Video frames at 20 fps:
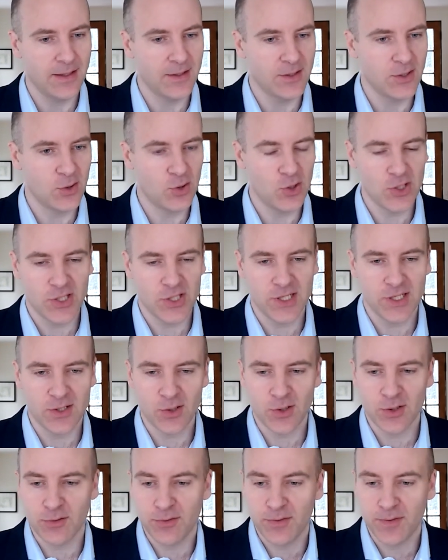So just to
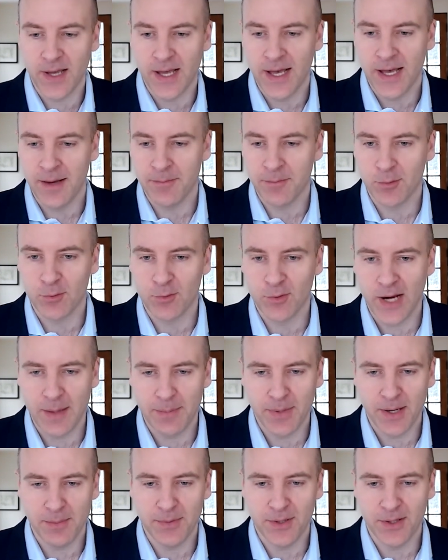sort of
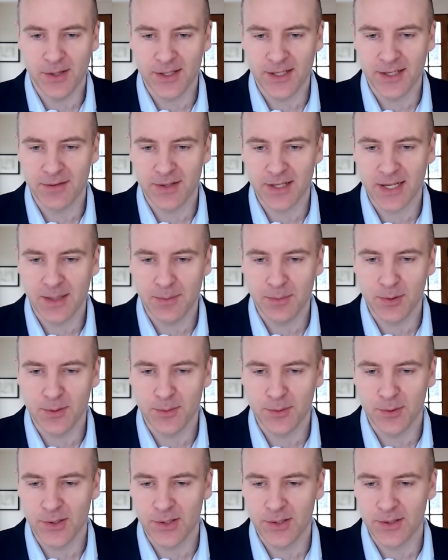wrap up here, I'll give a couple
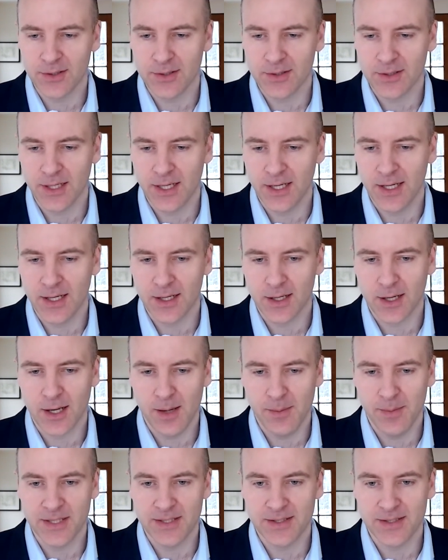more
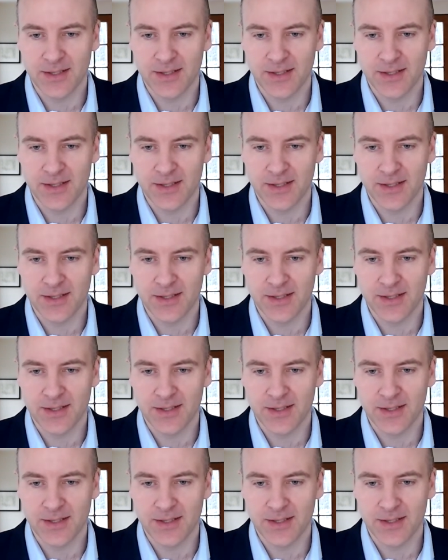comments